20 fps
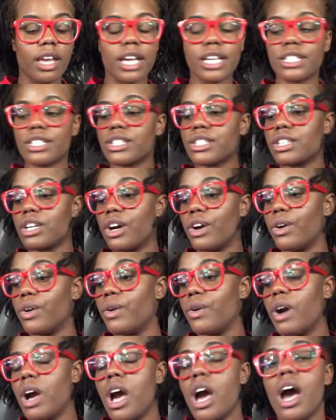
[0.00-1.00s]
And
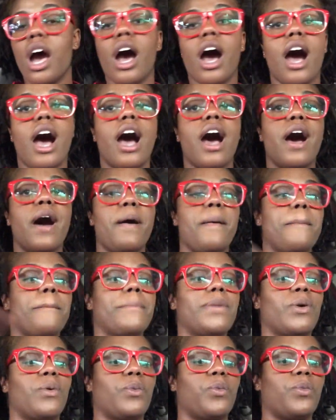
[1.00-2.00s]
so
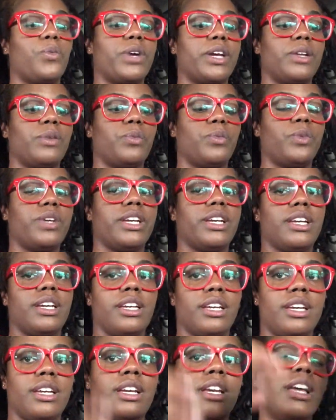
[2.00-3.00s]
when
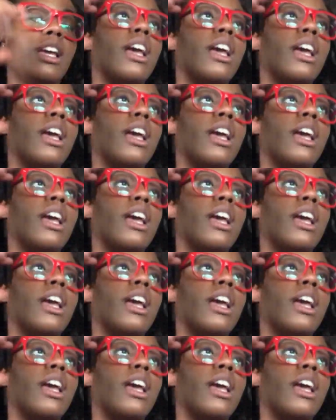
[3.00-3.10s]
we